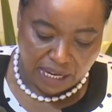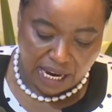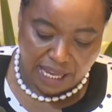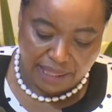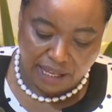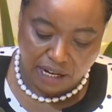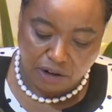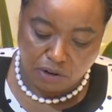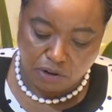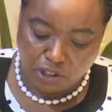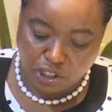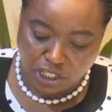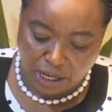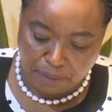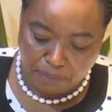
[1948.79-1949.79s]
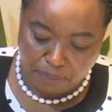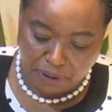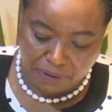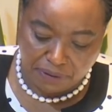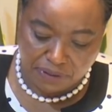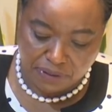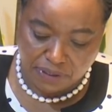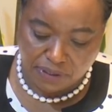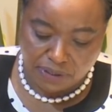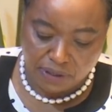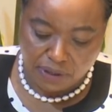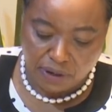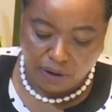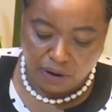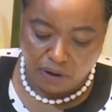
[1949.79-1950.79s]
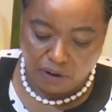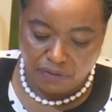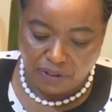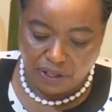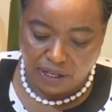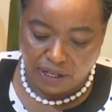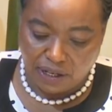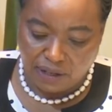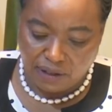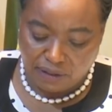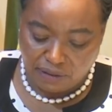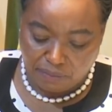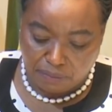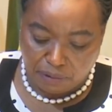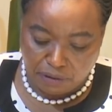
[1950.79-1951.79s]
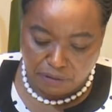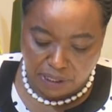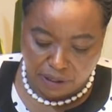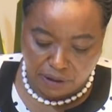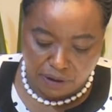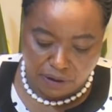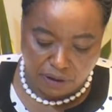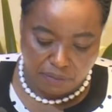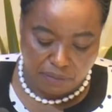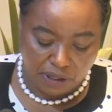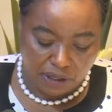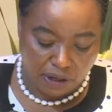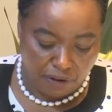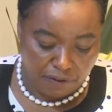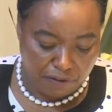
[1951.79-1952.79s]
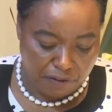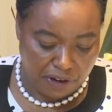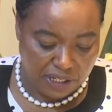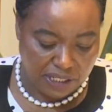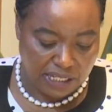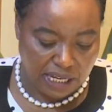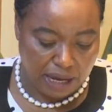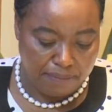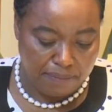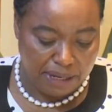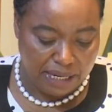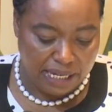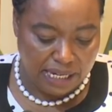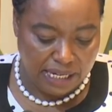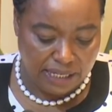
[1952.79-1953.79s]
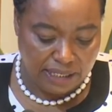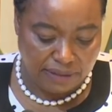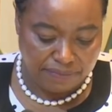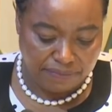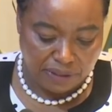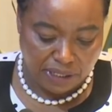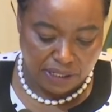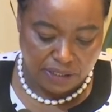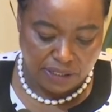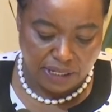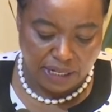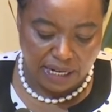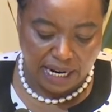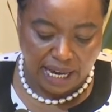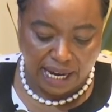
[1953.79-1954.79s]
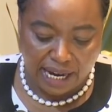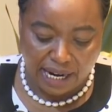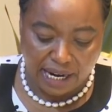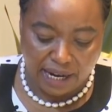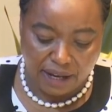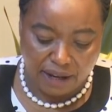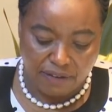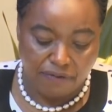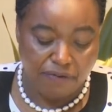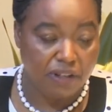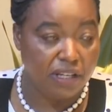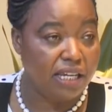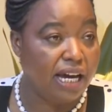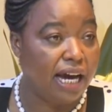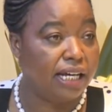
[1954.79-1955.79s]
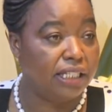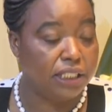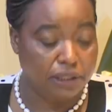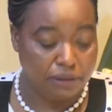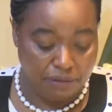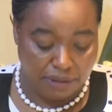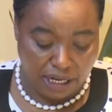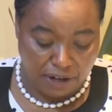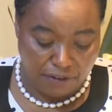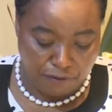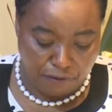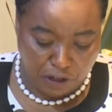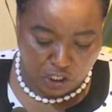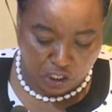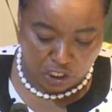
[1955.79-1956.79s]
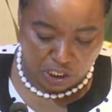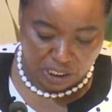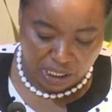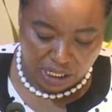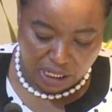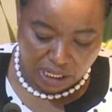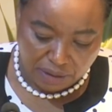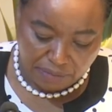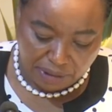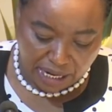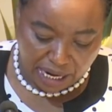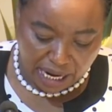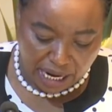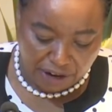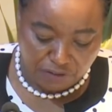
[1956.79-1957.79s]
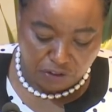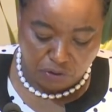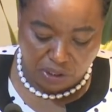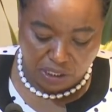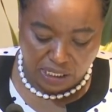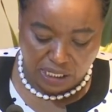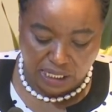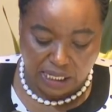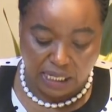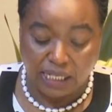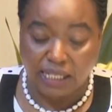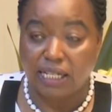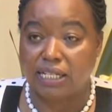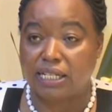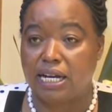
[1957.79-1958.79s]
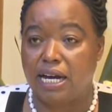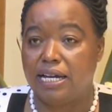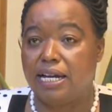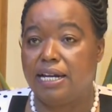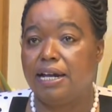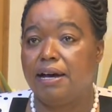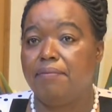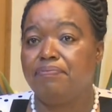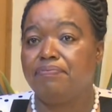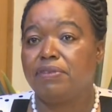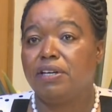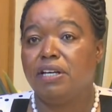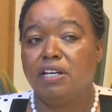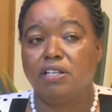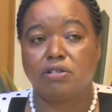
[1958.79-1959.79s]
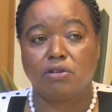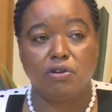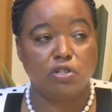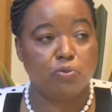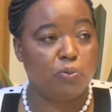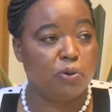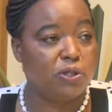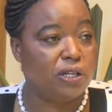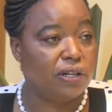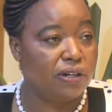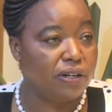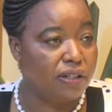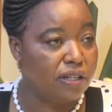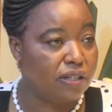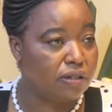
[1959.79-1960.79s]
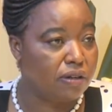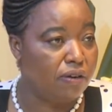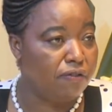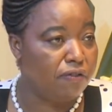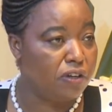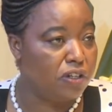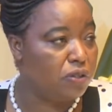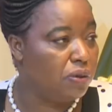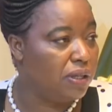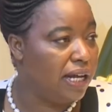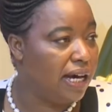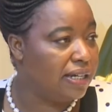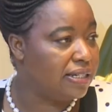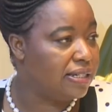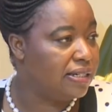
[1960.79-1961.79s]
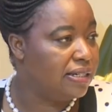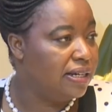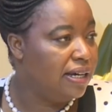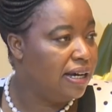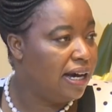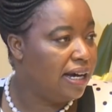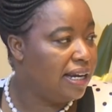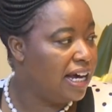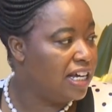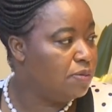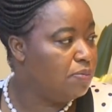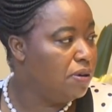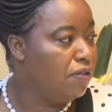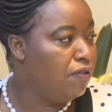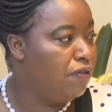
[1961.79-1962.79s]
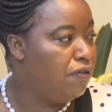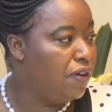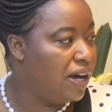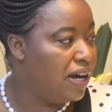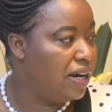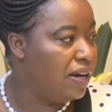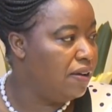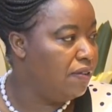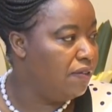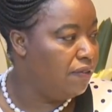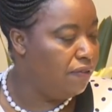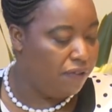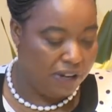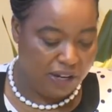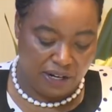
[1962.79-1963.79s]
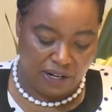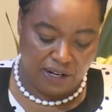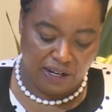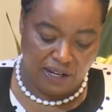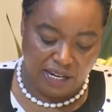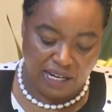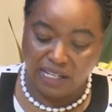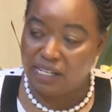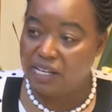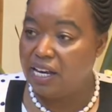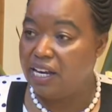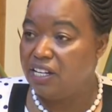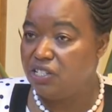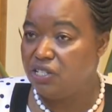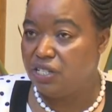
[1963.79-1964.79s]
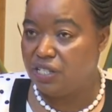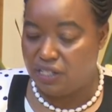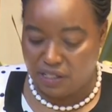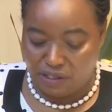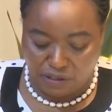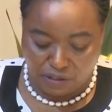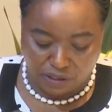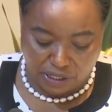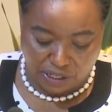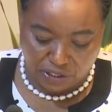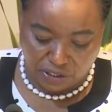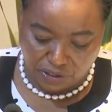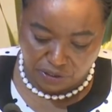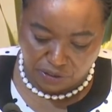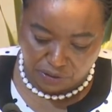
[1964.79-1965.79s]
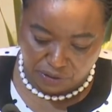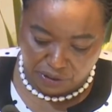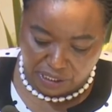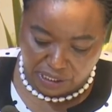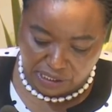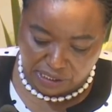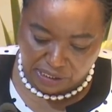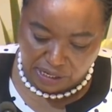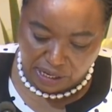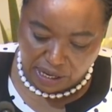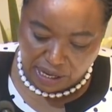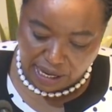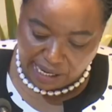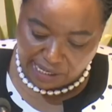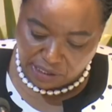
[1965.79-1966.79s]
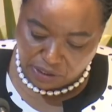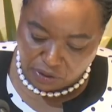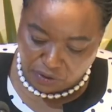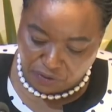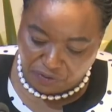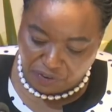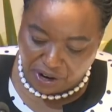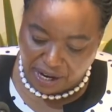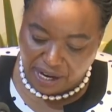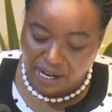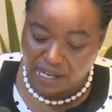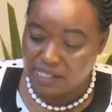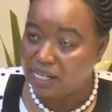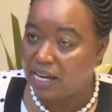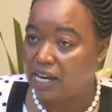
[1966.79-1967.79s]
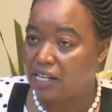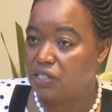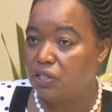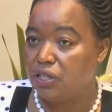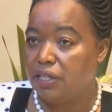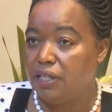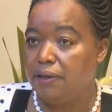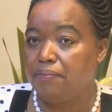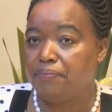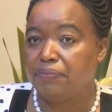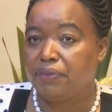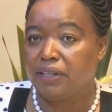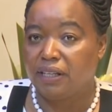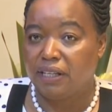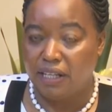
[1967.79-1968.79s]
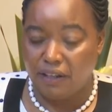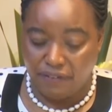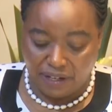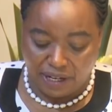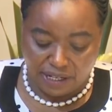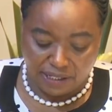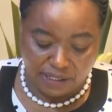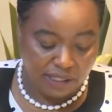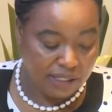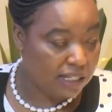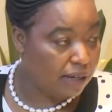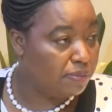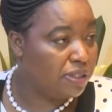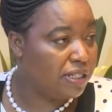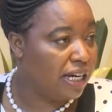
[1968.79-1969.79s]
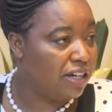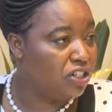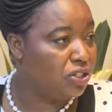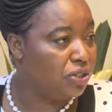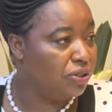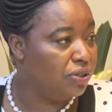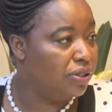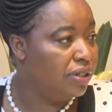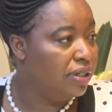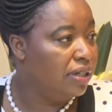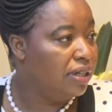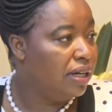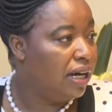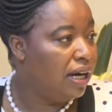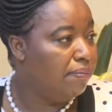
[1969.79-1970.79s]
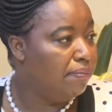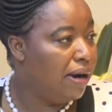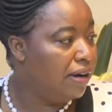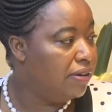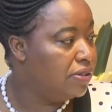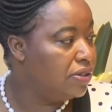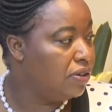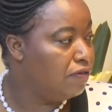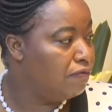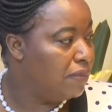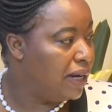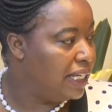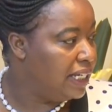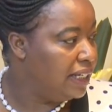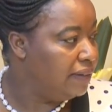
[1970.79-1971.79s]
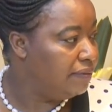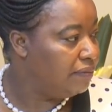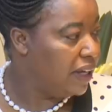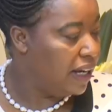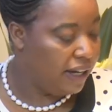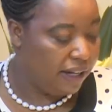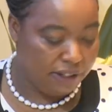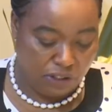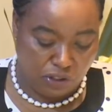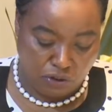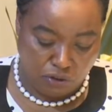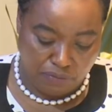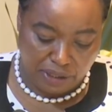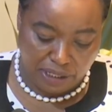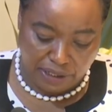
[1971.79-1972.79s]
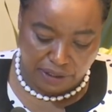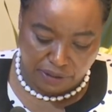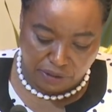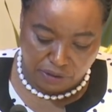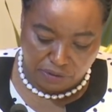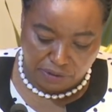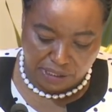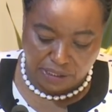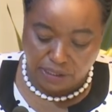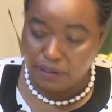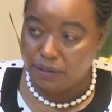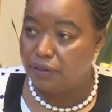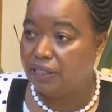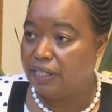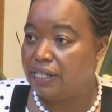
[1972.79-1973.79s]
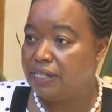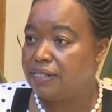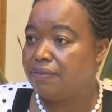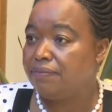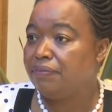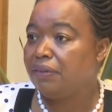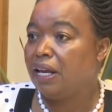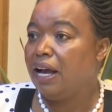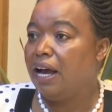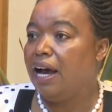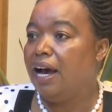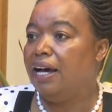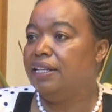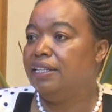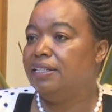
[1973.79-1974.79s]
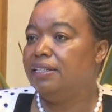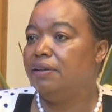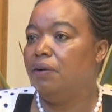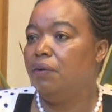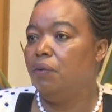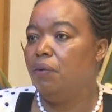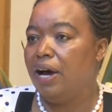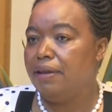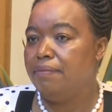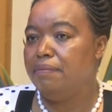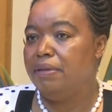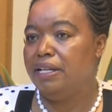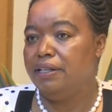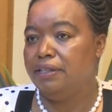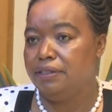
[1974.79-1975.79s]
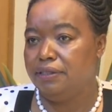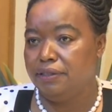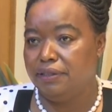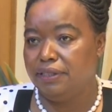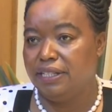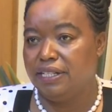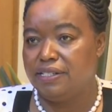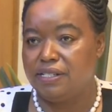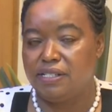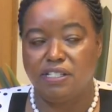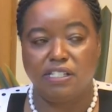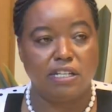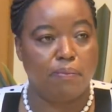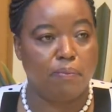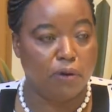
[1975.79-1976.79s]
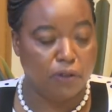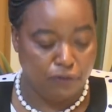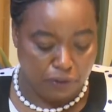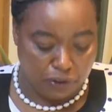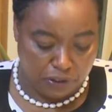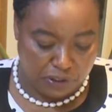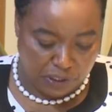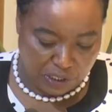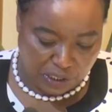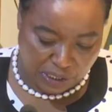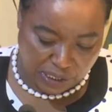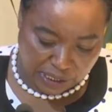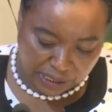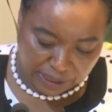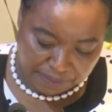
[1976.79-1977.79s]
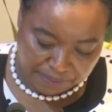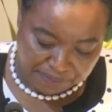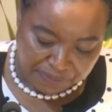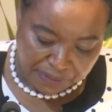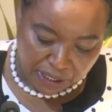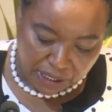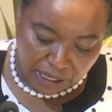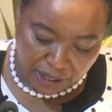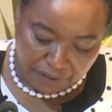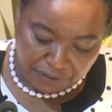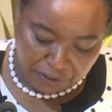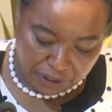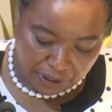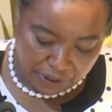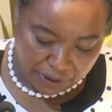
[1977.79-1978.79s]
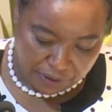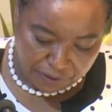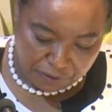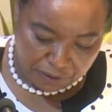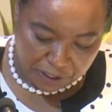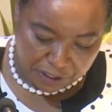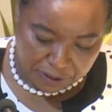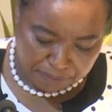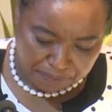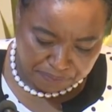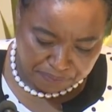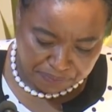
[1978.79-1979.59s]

Other core champions of the Blue Economy Conference are Belize, Sri Lanka, Vanuatu, and Fiji, but I have to indicate that Canada is co-sponsoring this conference with us and has been very, very engaged in the discussions on this, and so far has actually given us substantial amounts of money, uh, 2 million US dollars and 1 million dollars in support for logistics uh, for the conference.